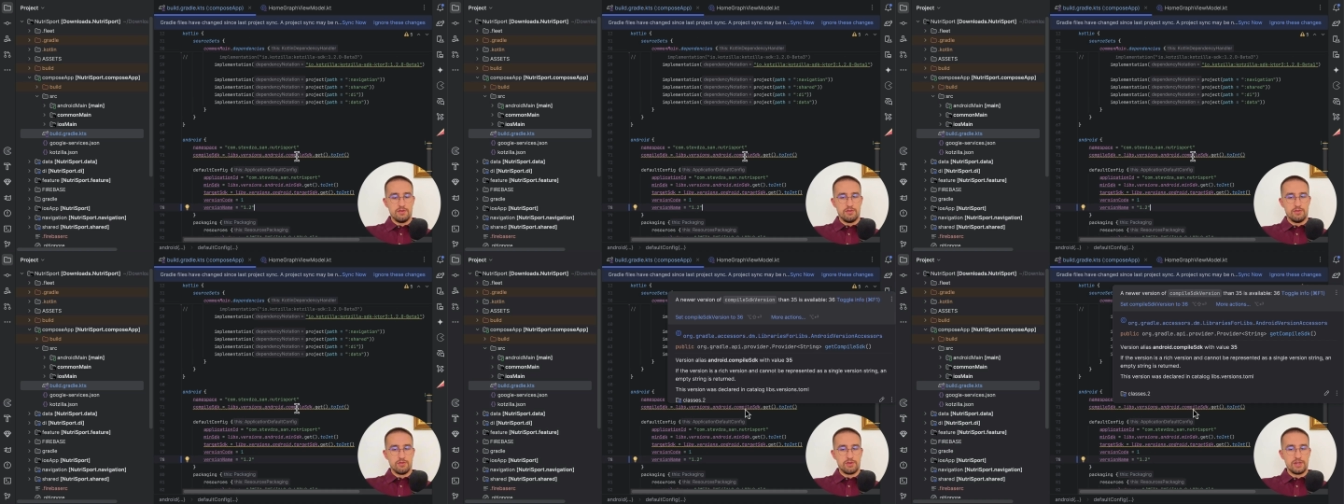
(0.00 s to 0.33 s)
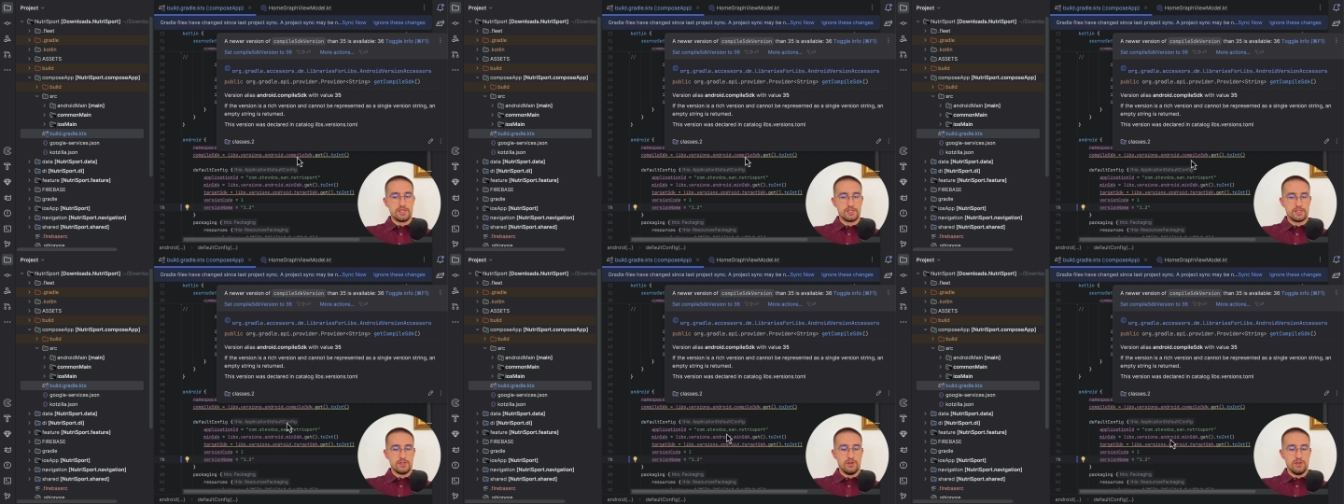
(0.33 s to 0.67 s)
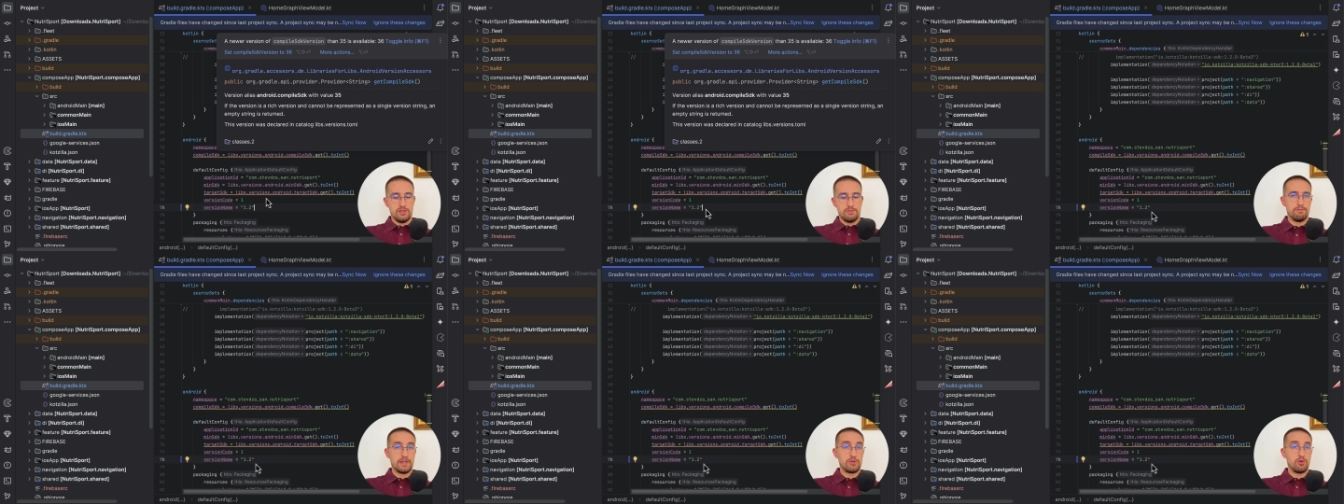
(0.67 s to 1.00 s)
or it's
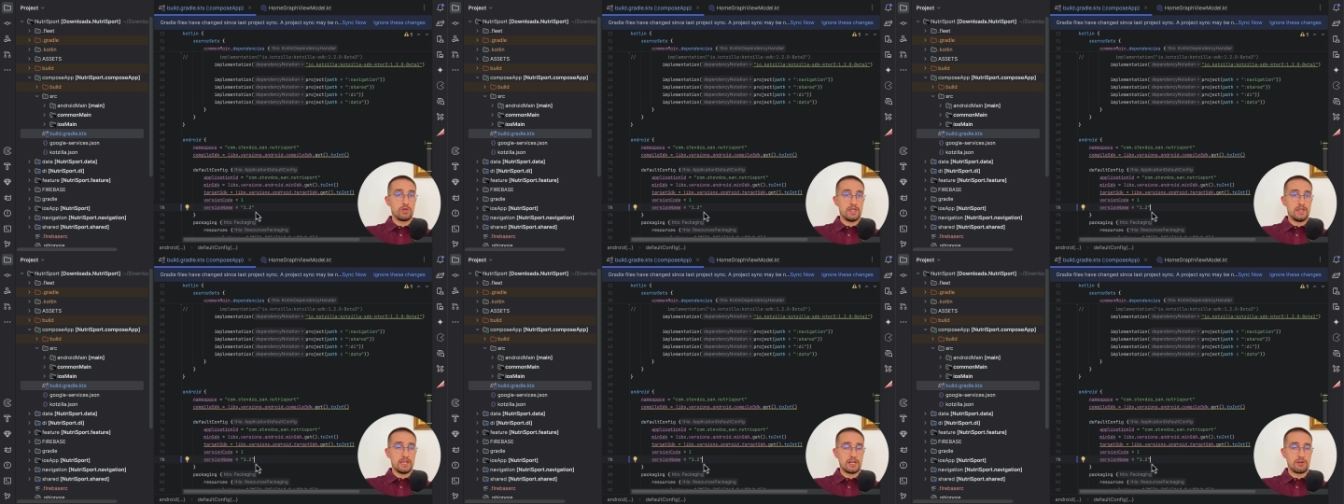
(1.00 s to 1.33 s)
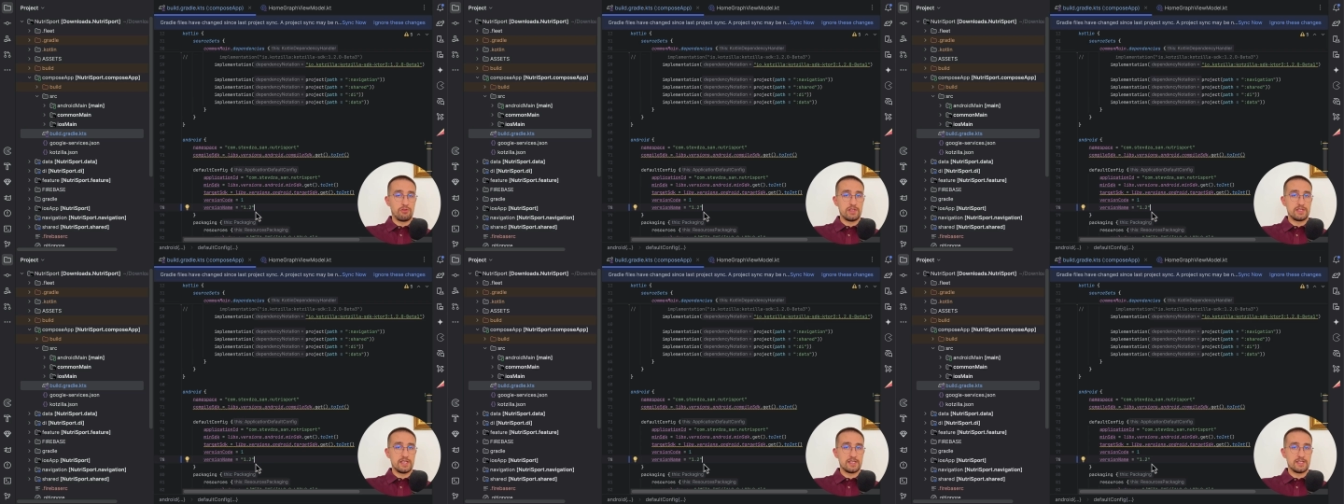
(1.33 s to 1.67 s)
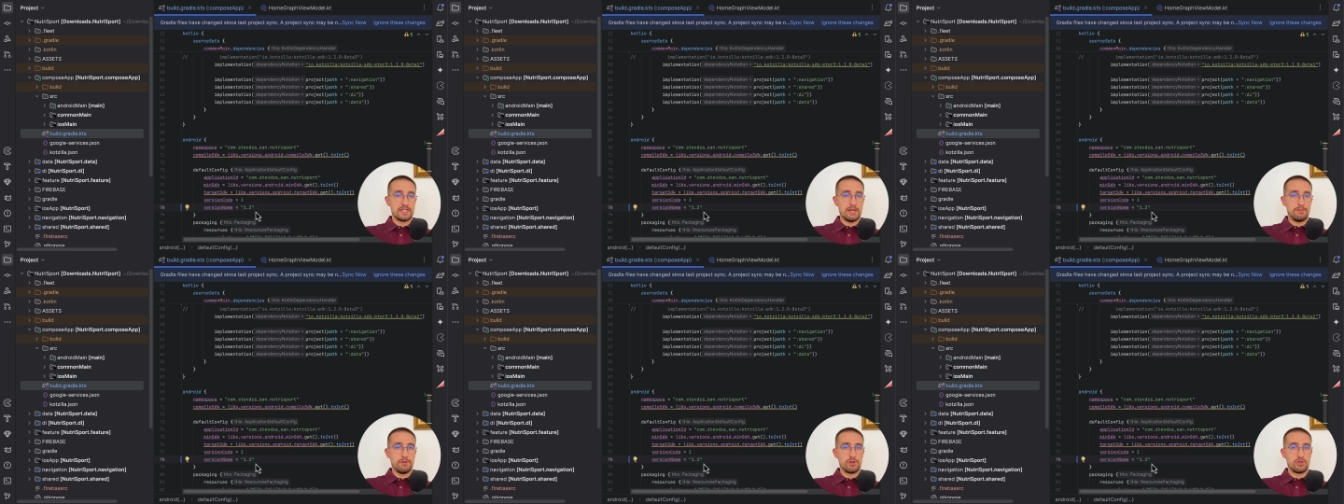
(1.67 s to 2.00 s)
not, but you can increase this
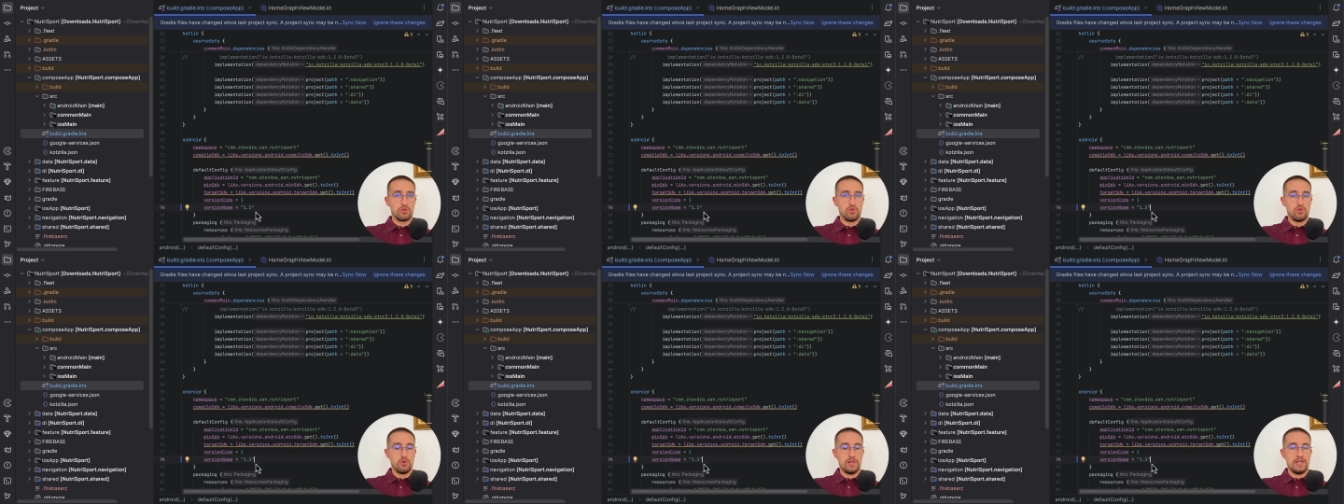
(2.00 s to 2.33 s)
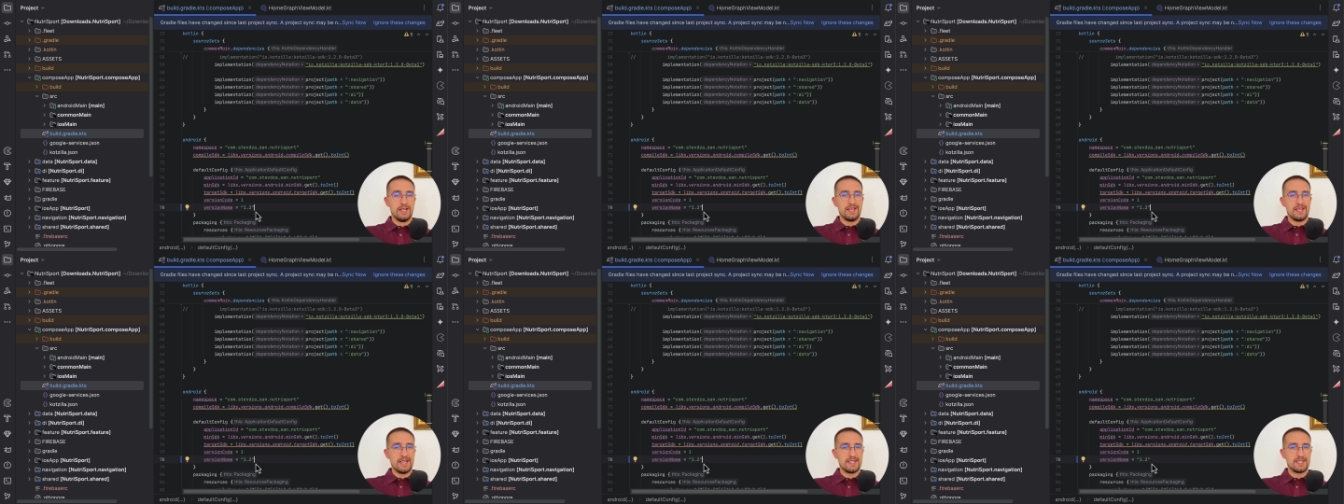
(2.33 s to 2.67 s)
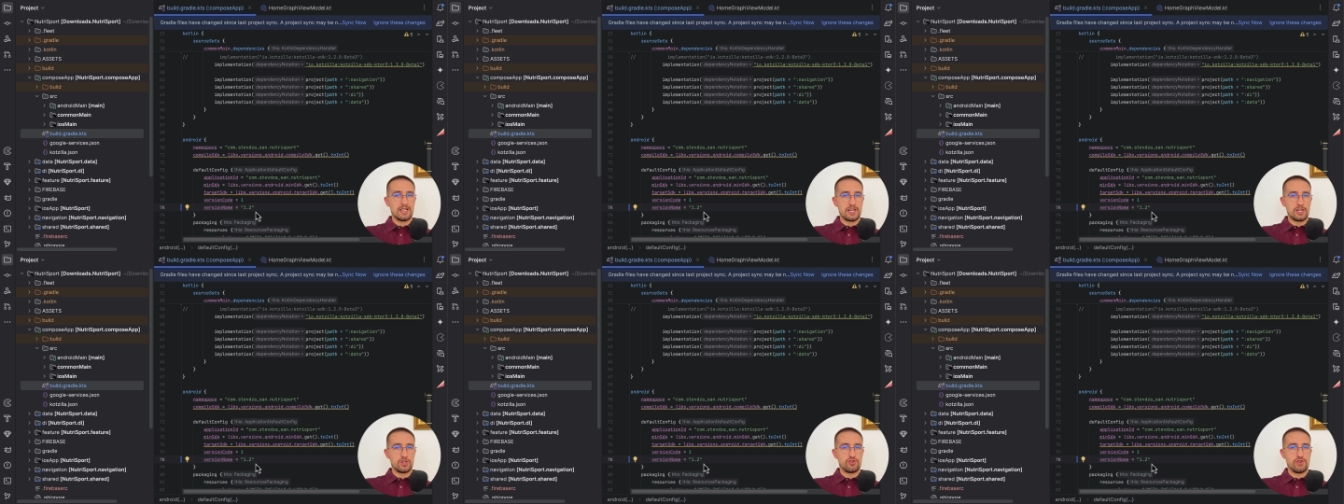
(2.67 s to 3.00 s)
number to
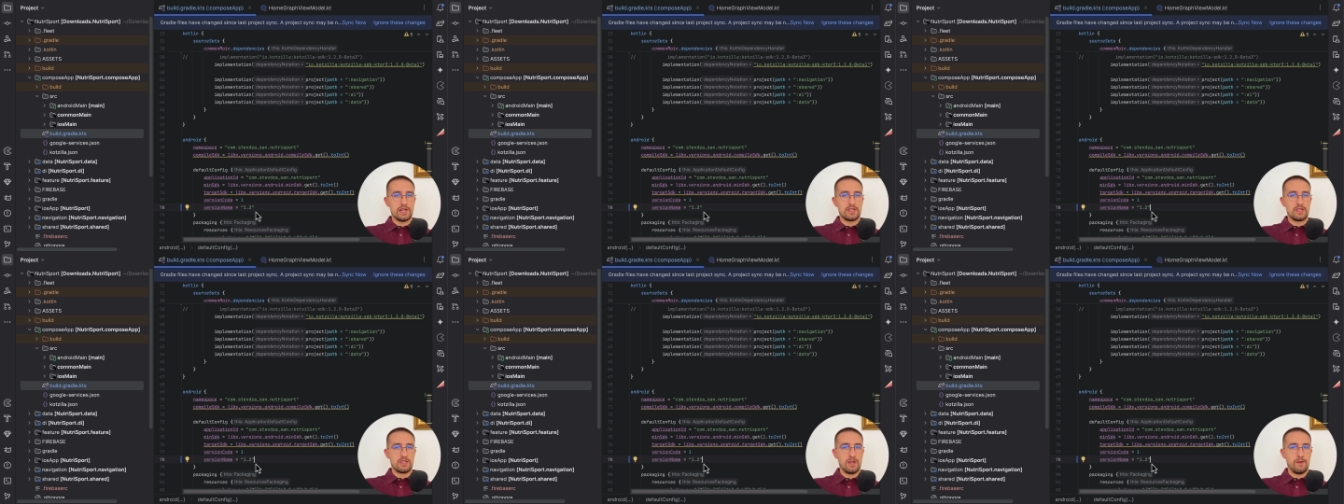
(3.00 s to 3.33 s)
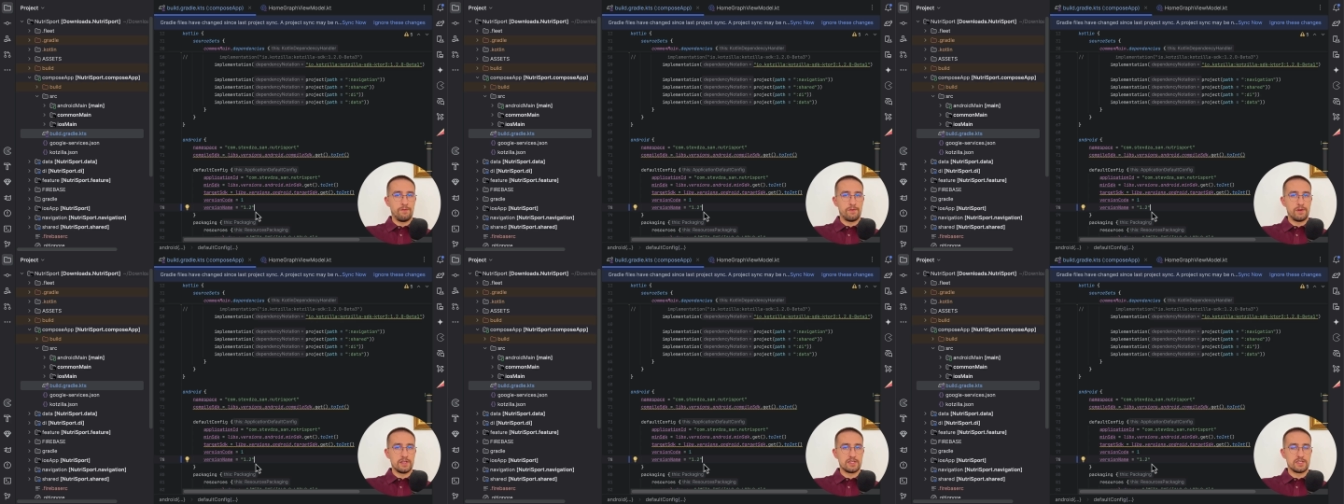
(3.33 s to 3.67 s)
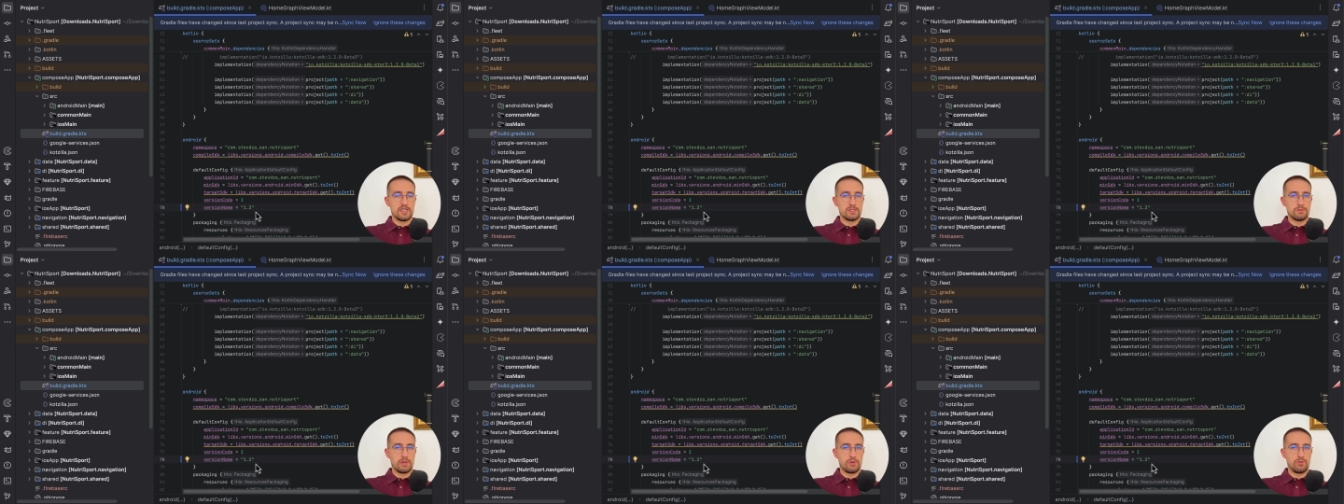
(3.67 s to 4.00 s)
easily track the
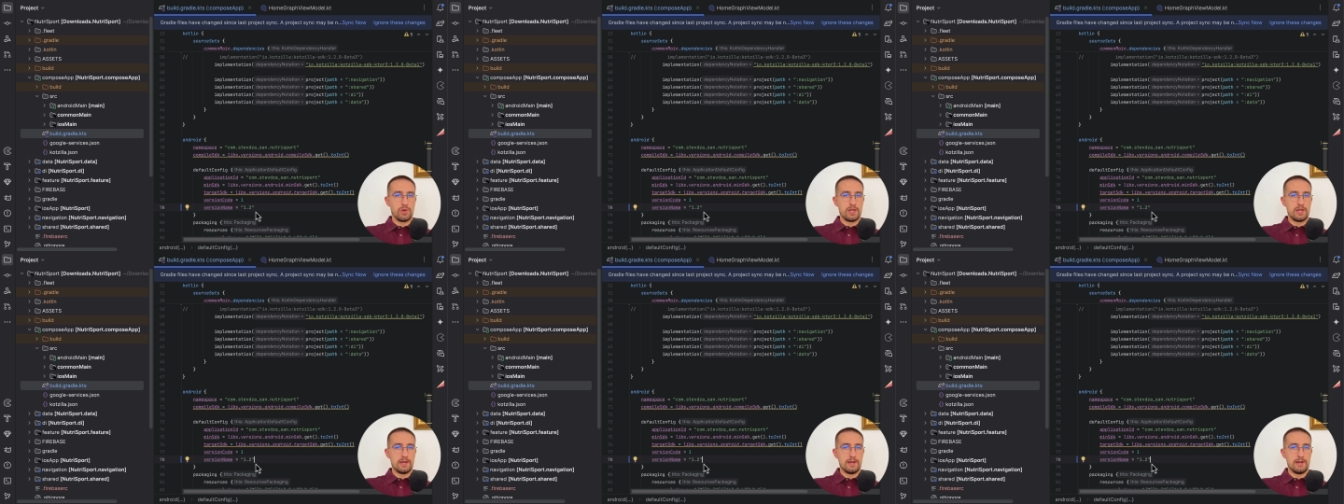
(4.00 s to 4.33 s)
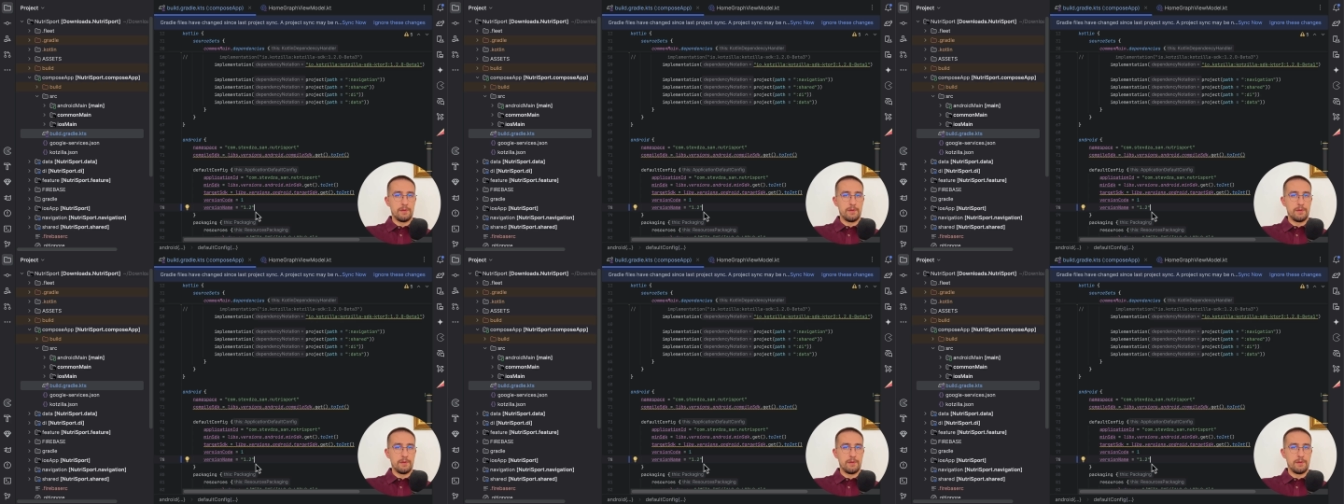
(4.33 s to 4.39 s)
differences between